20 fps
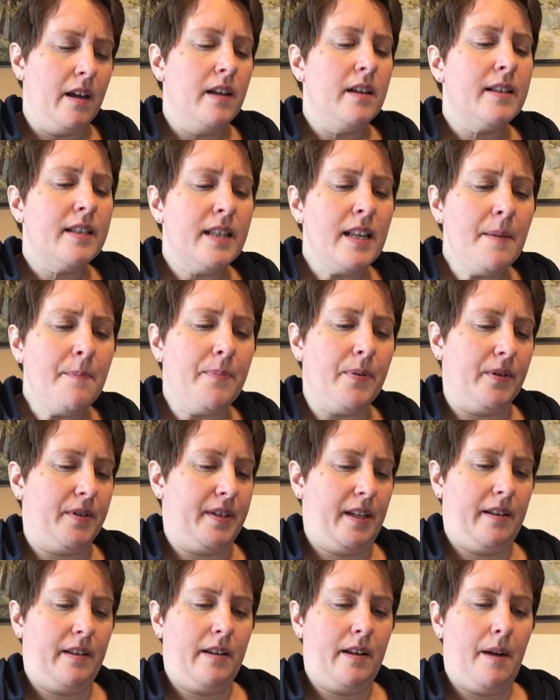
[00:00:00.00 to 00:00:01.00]
Simple,
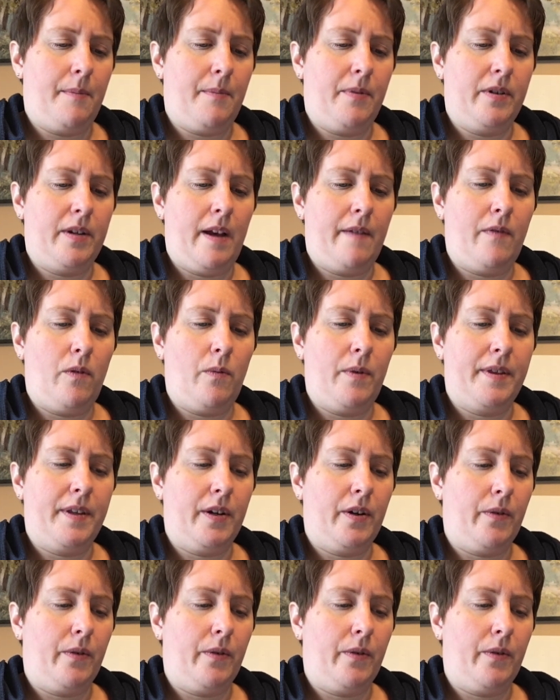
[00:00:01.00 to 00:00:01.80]
said the number devil with a